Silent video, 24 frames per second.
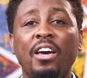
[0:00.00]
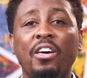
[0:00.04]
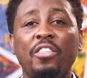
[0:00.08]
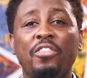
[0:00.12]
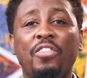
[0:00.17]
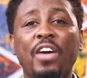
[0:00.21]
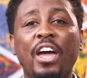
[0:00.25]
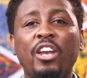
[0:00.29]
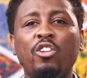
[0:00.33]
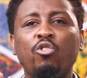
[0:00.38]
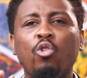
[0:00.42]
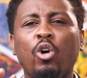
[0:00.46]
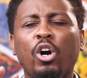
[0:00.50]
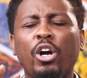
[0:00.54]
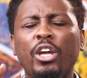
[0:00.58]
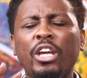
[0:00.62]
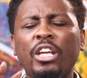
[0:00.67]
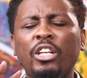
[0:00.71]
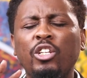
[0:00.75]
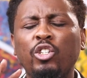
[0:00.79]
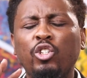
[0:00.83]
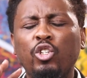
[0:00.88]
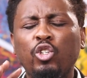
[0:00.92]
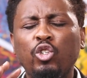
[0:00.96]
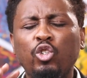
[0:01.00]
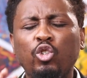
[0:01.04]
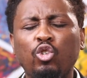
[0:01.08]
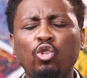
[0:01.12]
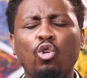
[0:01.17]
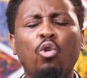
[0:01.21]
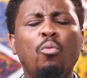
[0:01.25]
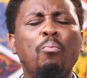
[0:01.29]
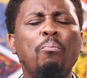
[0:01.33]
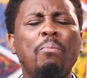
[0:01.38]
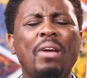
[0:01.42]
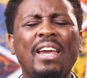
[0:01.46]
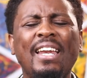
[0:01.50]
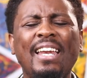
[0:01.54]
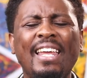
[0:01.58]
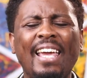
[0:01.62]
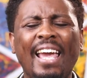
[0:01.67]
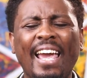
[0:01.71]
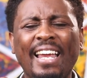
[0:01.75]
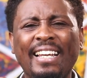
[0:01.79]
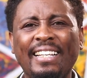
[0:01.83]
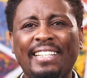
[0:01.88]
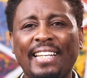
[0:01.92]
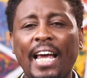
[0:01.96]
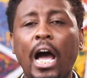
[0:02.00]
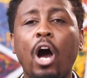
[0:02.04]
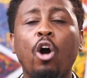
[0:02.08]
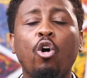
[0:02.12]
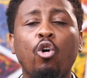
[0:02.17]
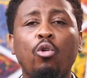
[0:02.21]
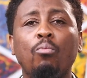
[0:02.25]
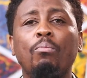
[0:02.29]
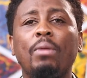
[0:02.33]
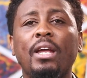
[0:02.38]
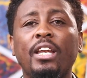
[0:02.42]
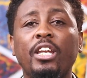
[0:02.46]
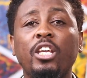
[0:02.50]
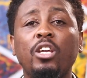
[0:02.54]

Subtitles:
then you are in so many entanglement